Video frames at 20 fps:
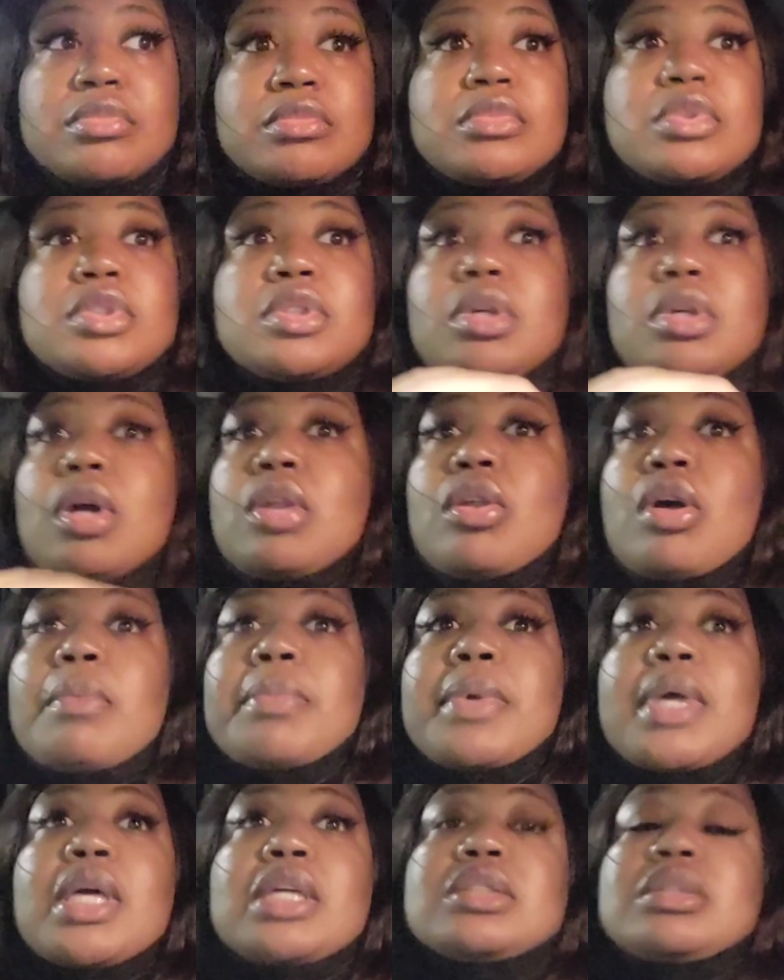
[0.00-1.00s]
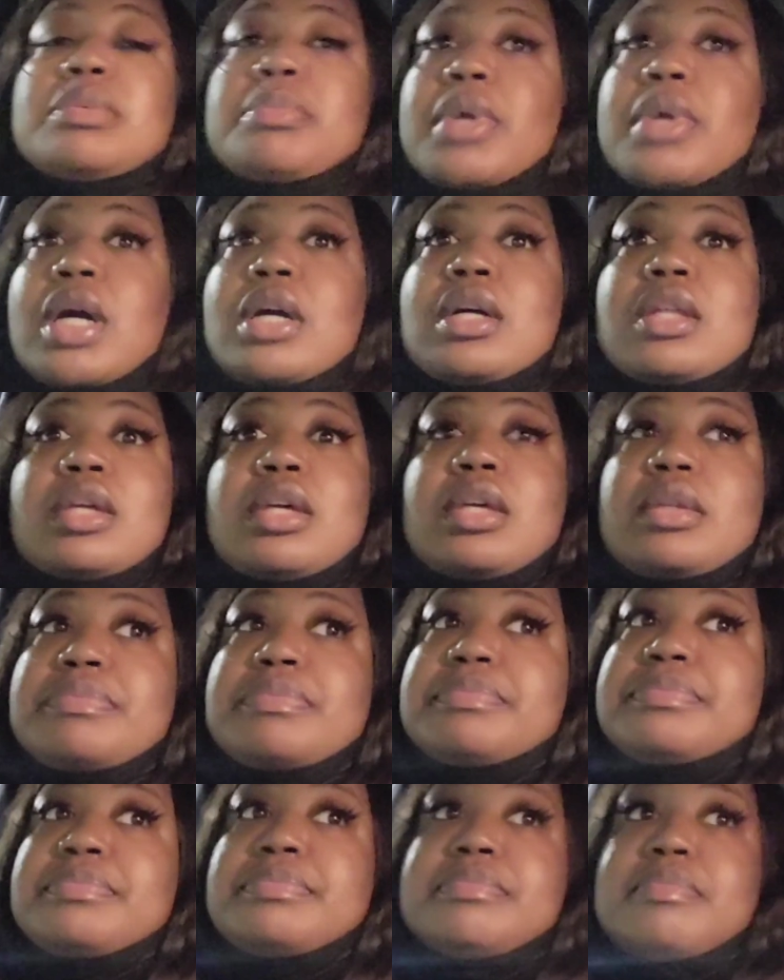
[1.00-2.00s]
So I know I'm getting some broccoli,
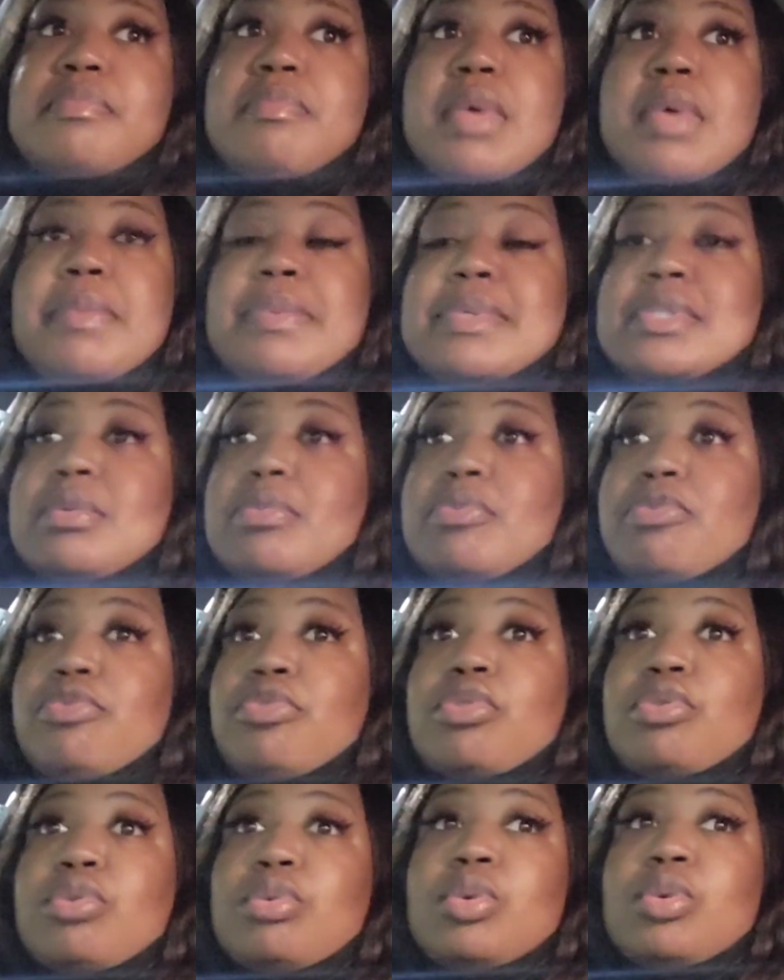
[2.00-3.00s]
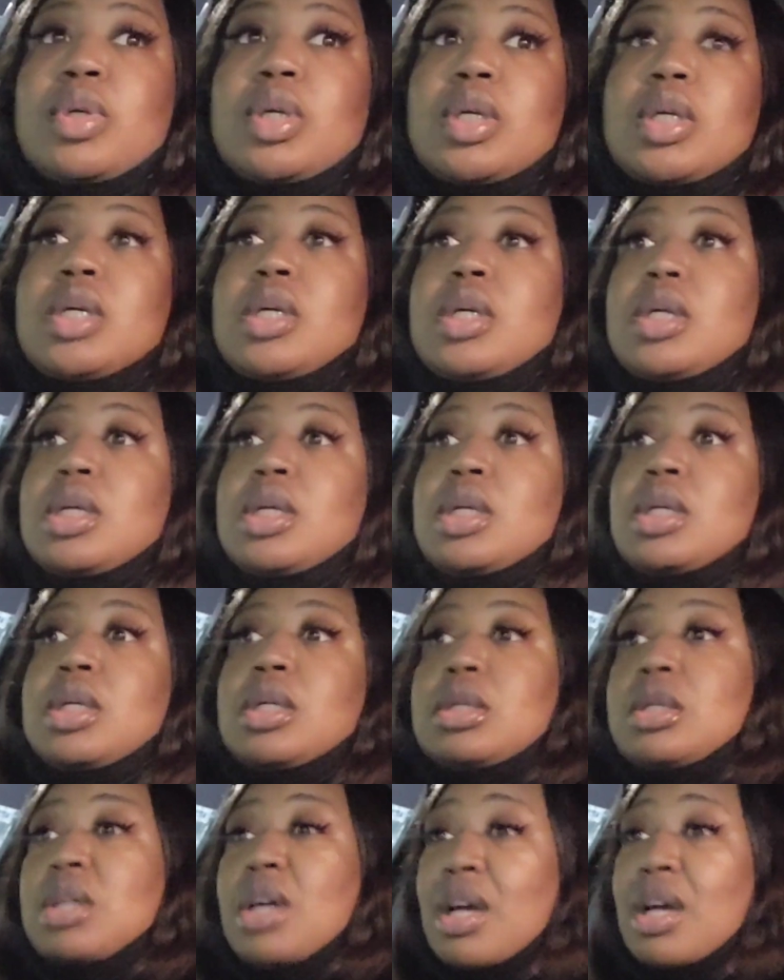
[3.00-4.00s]
maybe some fruit.
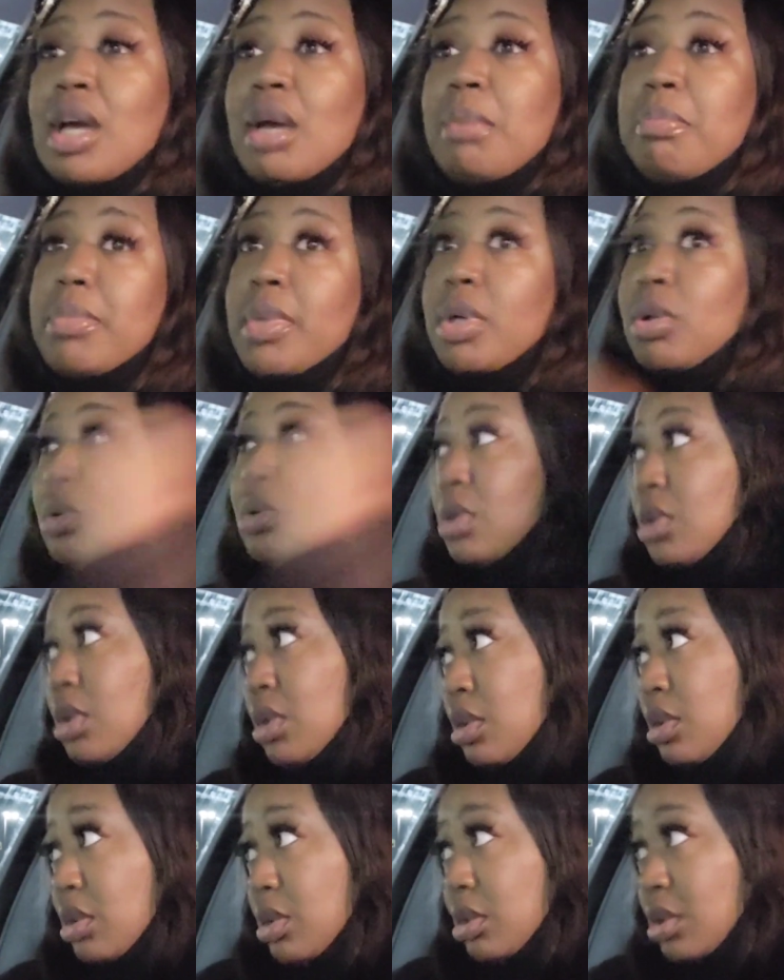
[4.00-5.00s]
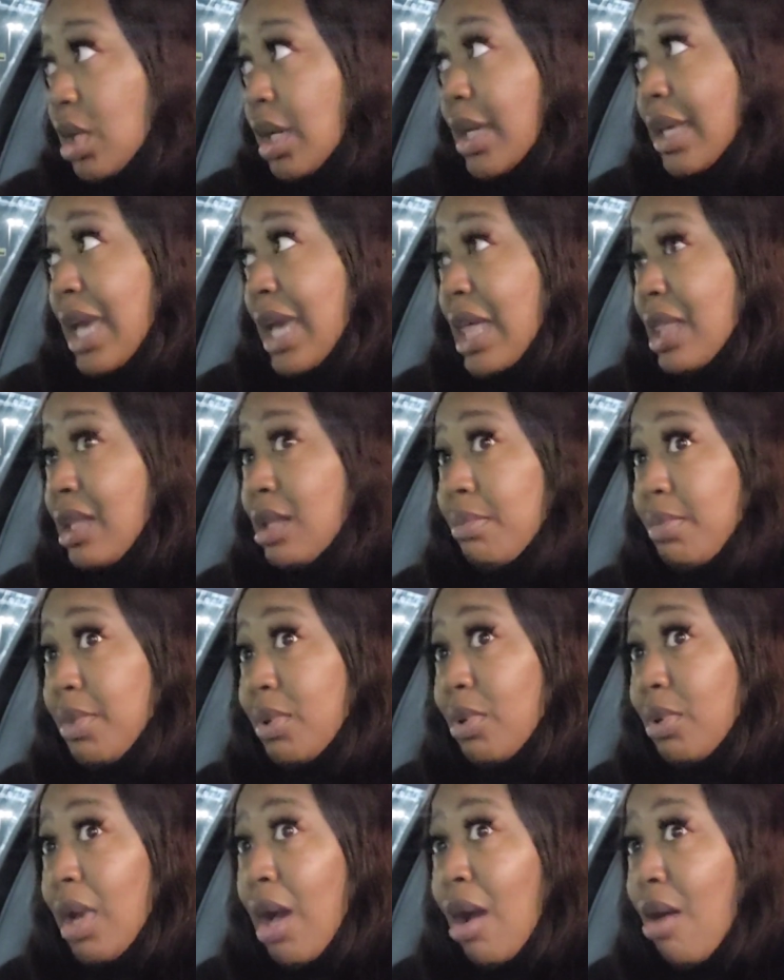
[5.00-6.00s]
I got milk, a gallon of
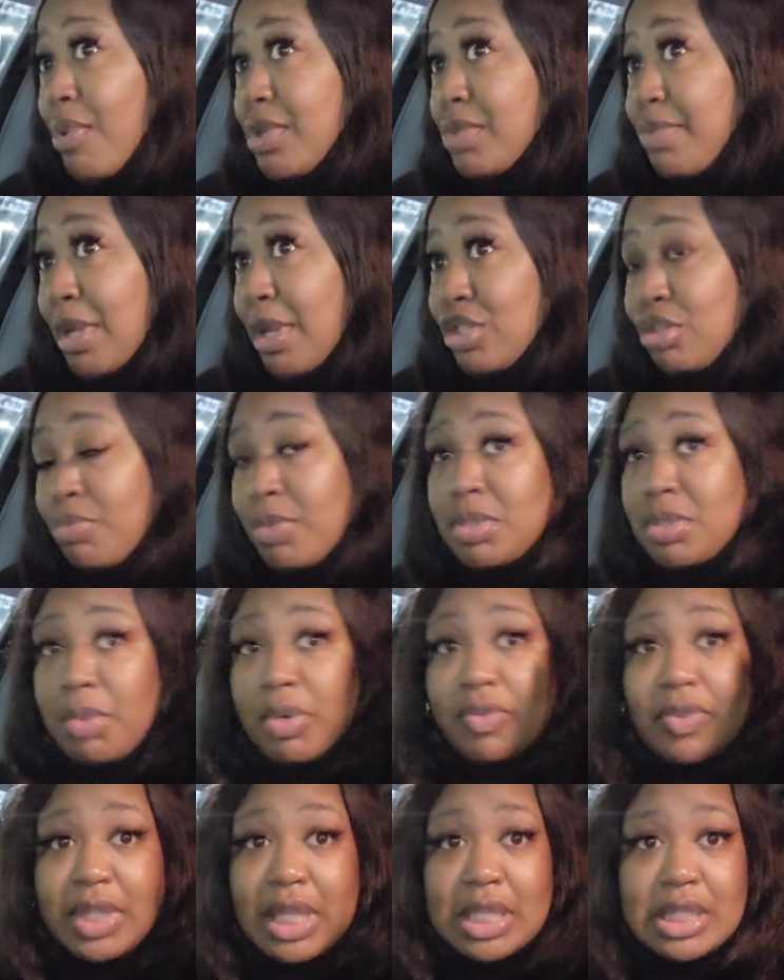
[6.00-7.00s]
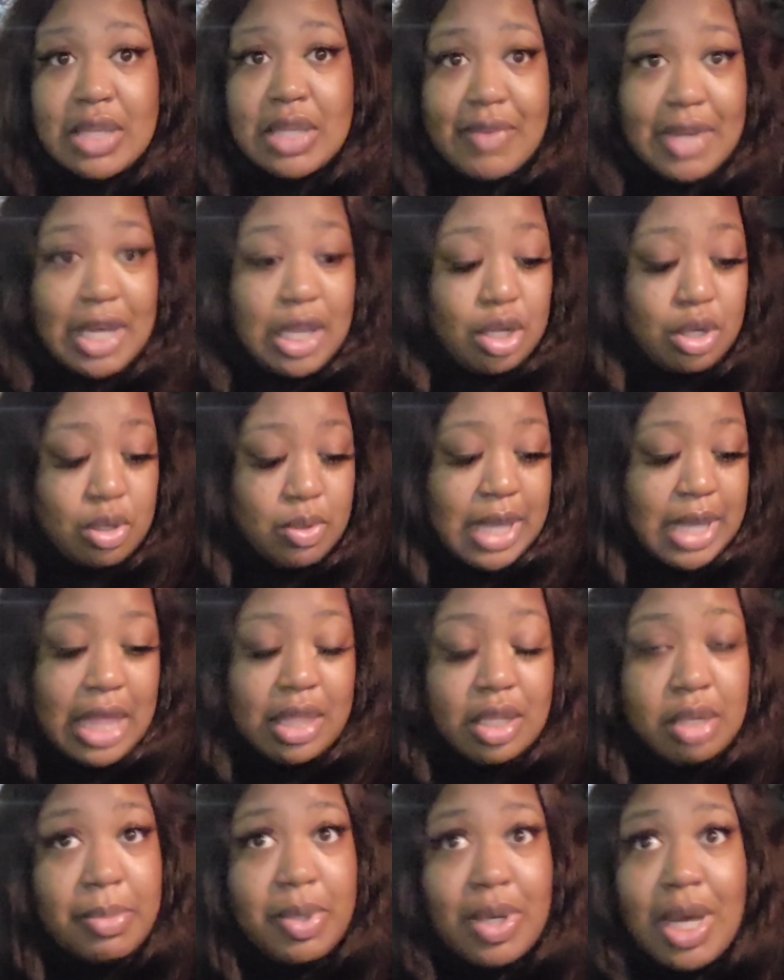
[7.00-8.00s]
milk. I always buy too much milk for Thanksgiving. I got a whole
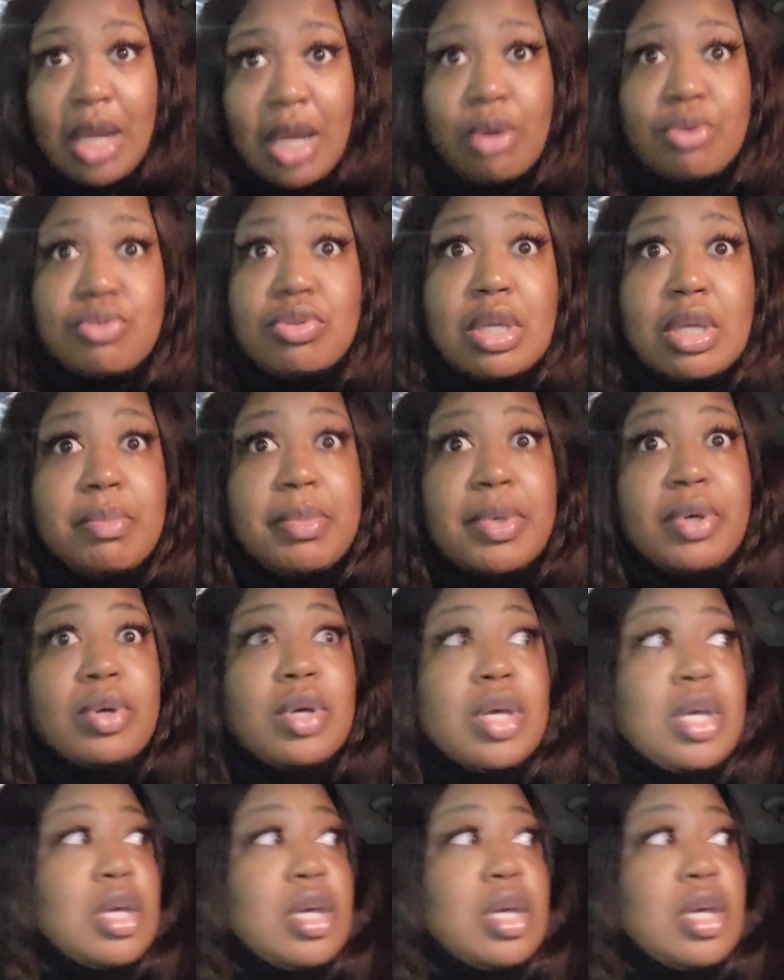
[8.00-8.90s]
gallon of milk. I don't drink milk.